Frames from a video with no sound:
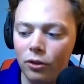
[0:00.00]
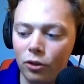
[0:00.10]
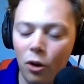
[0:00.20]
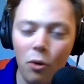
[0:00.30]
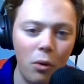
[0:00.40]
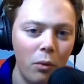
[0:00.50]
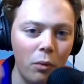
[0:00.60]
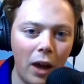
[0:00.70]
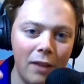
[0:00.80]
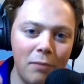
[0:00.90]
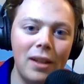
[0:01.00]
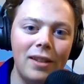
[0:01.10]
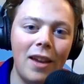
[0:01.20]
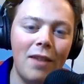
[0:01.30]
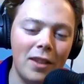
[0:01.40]
so I've been
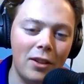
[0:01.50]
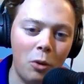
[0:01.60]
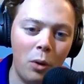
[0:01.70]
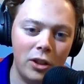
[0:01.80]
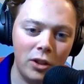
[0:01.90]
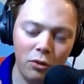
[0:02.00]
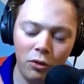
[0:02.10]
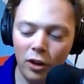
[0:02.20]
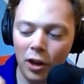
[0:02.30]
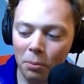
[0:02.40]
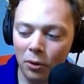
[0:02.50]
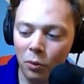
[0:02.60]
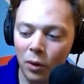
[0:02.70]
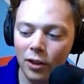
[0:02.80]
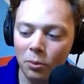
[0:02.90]
saving this question for a couple of
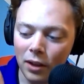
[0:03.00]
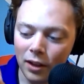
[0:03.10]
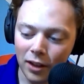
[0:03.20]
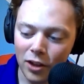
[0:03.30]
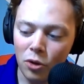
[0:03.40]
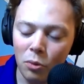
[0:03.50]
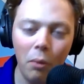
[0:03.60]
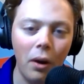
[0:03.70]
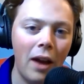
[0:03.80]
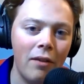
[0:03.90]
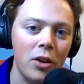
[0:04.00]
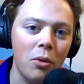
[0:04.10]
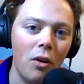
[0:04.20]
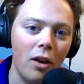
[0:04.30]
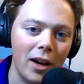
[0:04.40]
weeks because I knew we were having
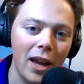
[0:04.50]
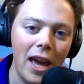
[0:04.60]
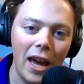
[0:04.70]
you on,